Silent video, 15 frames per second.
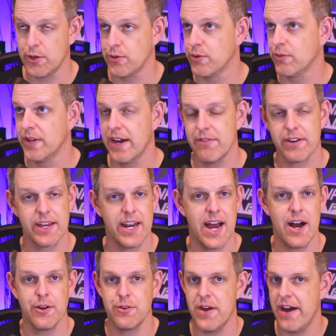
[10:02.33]
You never get
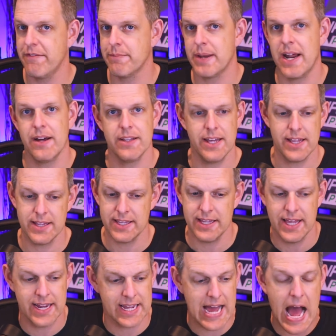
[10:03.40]
out. You haven't been out lately.
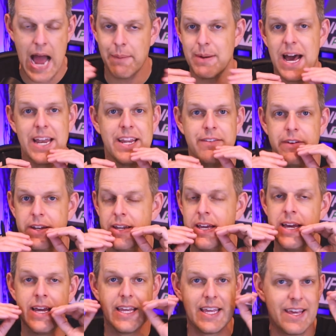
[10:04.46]
Like, I'm not even
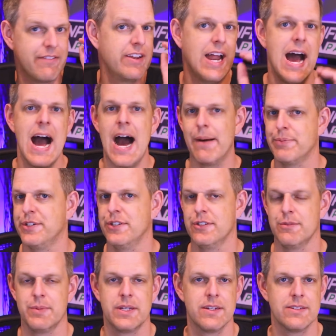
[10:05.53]
given
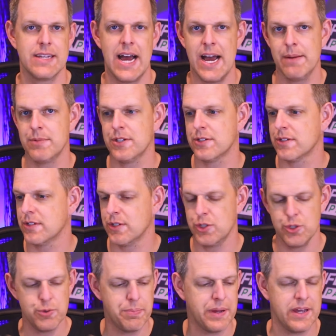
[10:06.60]
options because I'm just,
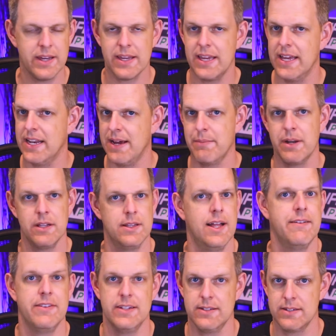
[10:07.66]
you pick and I'm going to
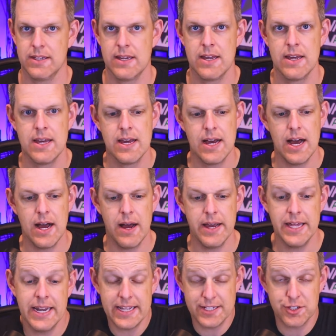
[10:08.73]
love it.
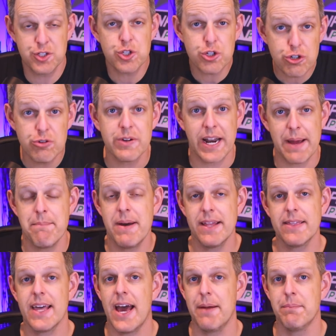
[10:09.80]
And it's true. And I
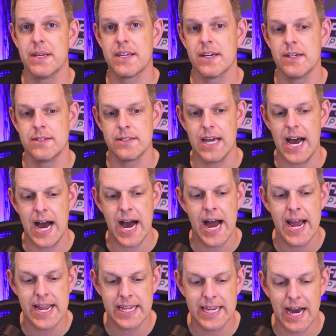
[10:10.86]
meant that because
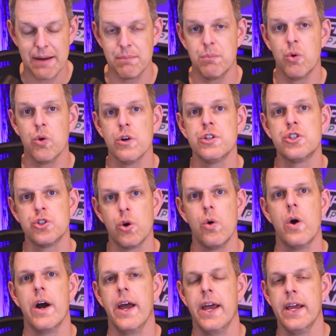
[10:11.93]
I got more
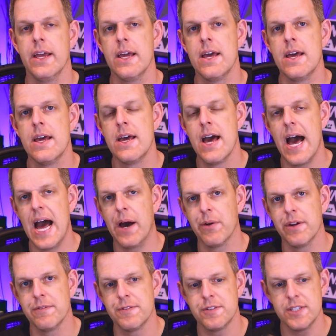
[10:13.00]
joy out
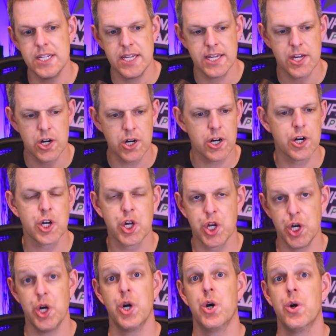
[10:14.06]
of seeing her
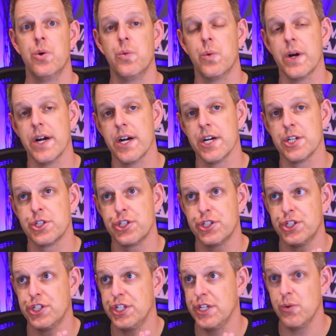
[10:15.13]
go where
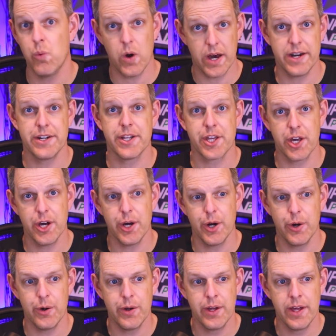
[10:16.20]
she wanted to
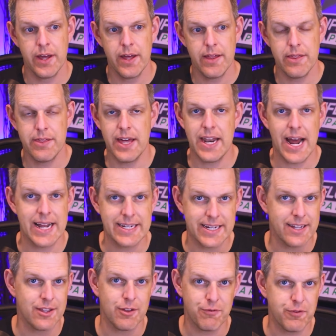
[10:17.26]
go than I
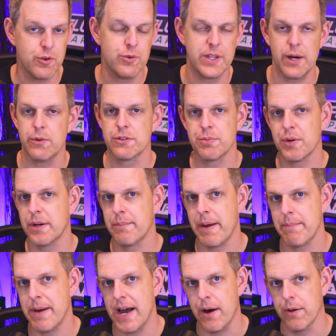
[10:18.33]
did the food that was put in my
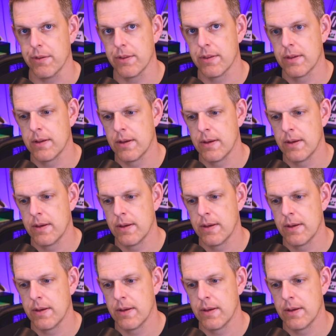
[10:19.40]
mouth.